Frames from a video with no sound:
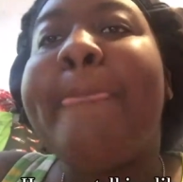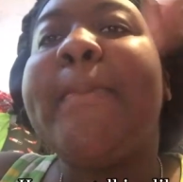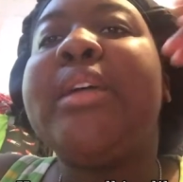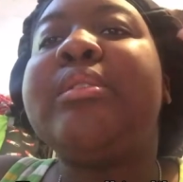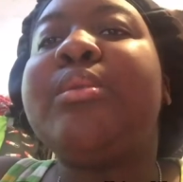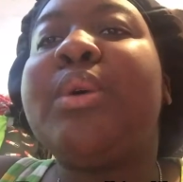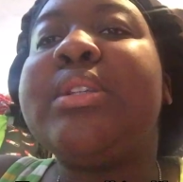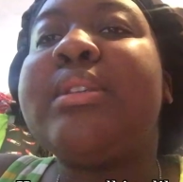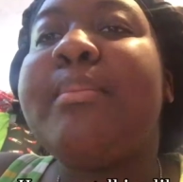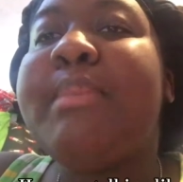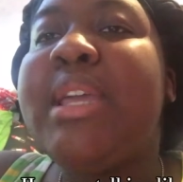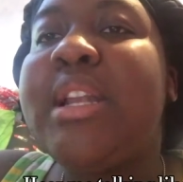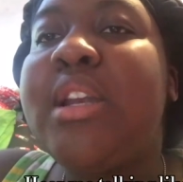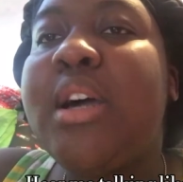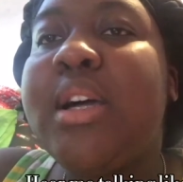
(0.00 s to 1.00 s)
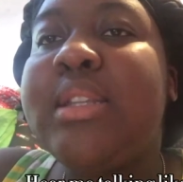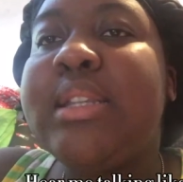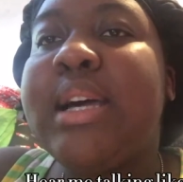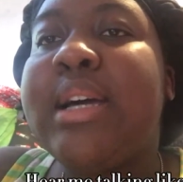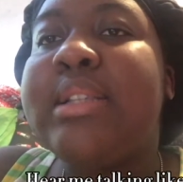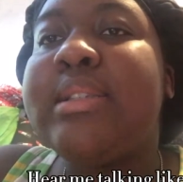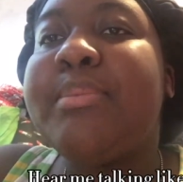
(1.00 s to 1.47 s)
And she wants to build on
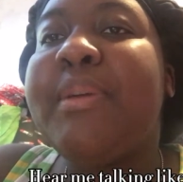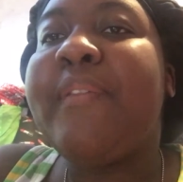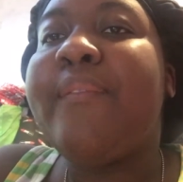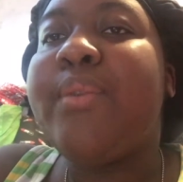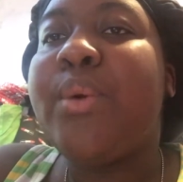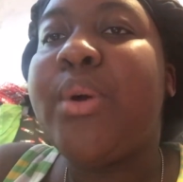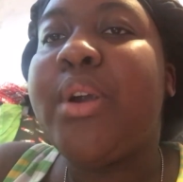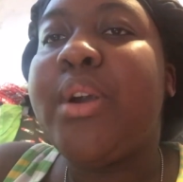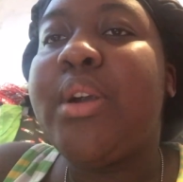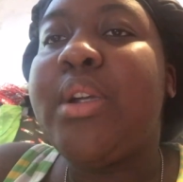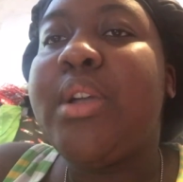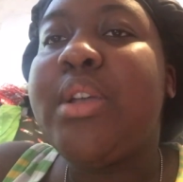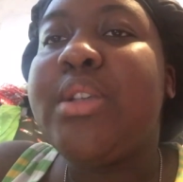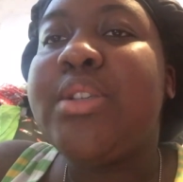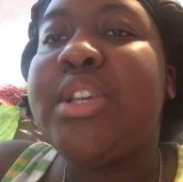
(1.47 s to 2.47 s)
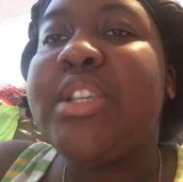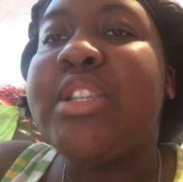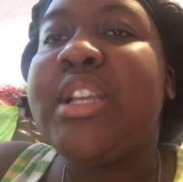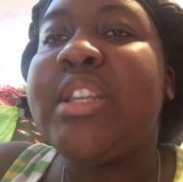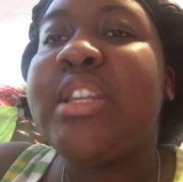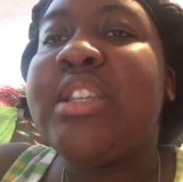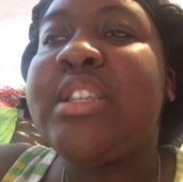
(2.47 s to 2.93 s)
that before. So it's
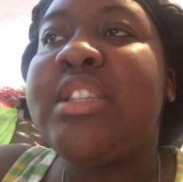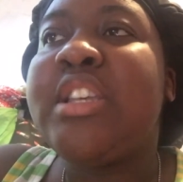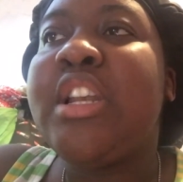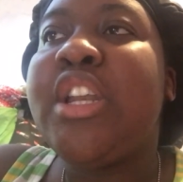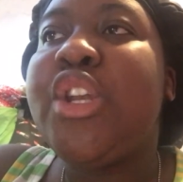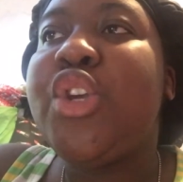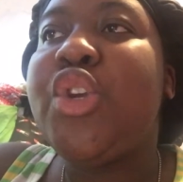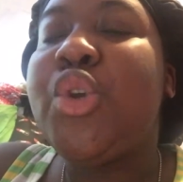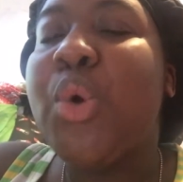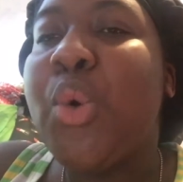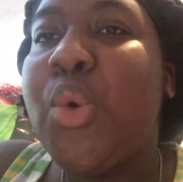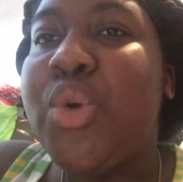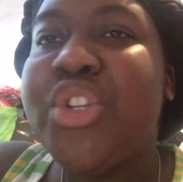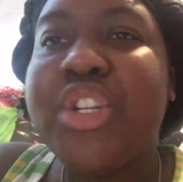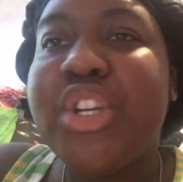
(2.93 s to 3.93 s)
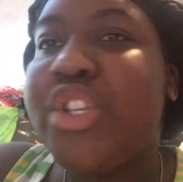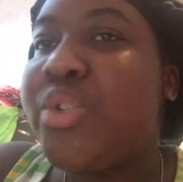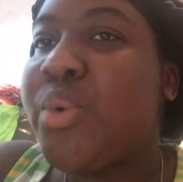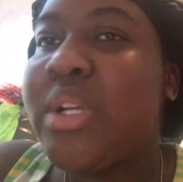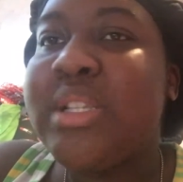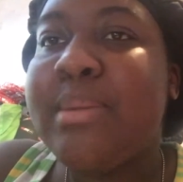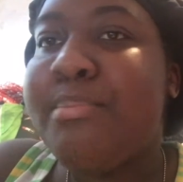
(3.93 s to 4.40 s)
not necessarily no, she doesn't
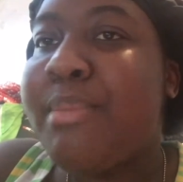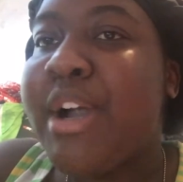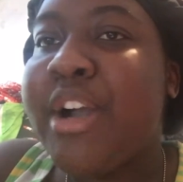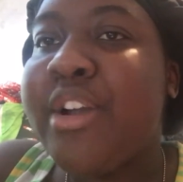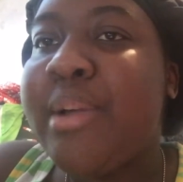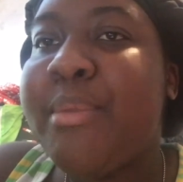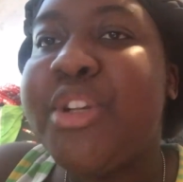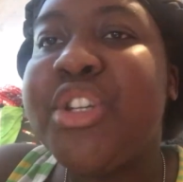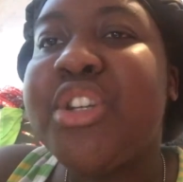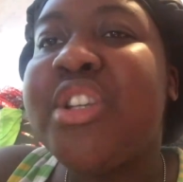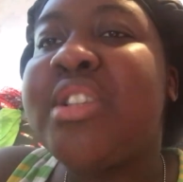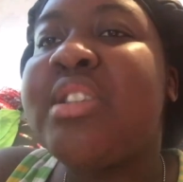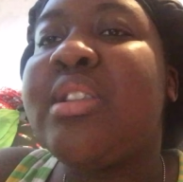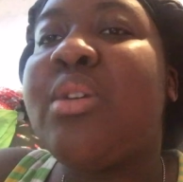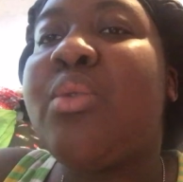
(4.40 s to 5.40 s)
want to marry you, but she doesn't